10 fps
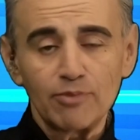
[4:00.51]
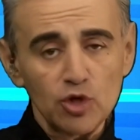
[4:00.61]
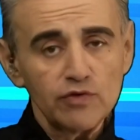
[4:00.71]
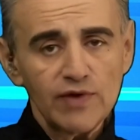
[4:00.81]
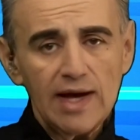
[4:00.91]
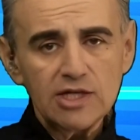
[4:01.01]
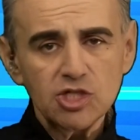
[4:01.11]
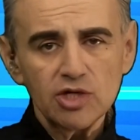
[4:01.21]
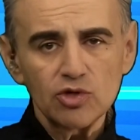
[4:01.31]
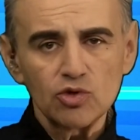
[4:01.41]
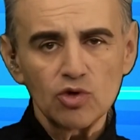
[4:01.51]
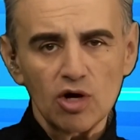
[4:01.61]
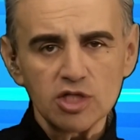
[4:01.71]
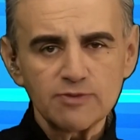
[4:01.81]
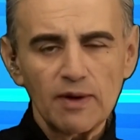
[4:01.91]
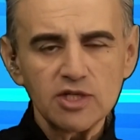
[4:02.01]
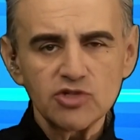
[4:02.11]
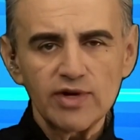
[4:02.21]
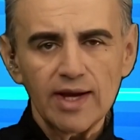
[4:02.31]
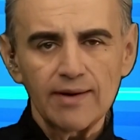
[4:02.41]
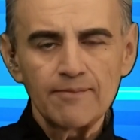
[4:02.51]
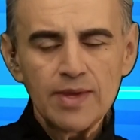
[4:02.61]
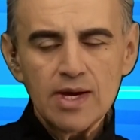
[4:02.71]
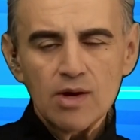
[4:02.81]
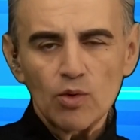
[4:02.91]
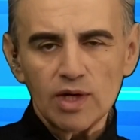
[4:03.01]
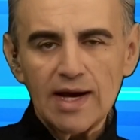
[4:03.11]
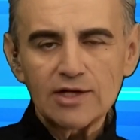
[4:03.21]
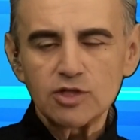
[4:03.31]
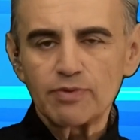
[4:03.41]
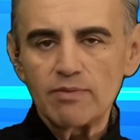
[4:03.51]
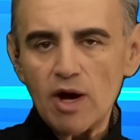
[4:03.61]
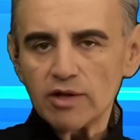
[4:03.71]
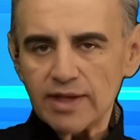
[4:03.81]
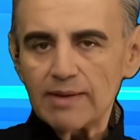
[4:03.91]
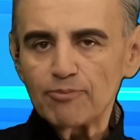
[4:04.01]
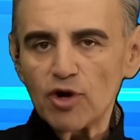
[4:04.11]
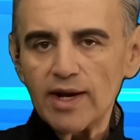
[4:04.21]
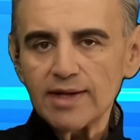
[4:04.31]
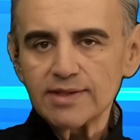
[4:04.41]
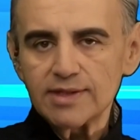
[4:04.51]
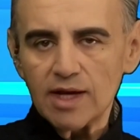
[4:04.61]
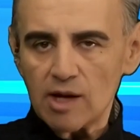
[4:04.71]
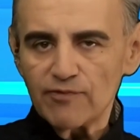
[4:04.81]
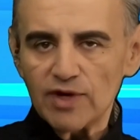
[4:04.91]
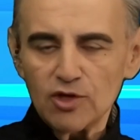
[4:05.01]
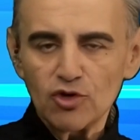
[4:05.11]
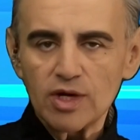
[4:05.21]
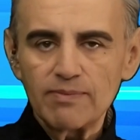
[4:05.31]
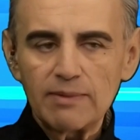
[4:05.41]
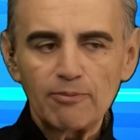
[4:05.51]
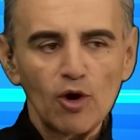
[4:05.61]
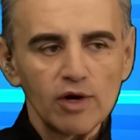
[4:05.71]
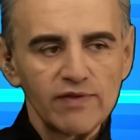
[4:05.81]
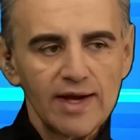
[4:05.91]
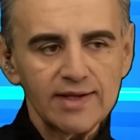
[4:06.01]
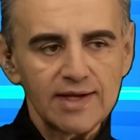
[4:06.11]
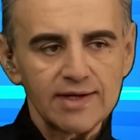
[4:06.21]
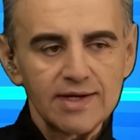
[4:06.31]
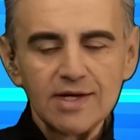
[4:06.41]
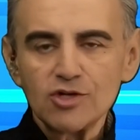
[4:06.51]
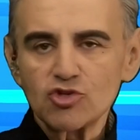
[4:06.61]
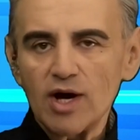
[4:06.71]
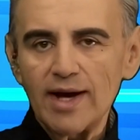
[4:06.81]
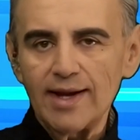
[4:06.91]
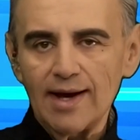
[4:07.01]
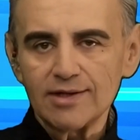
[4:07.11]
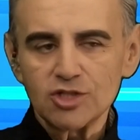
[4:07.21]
Blue Voucher, who are sponsoring and would like to promote their product, and hopefully you can be part of that. Then try it out.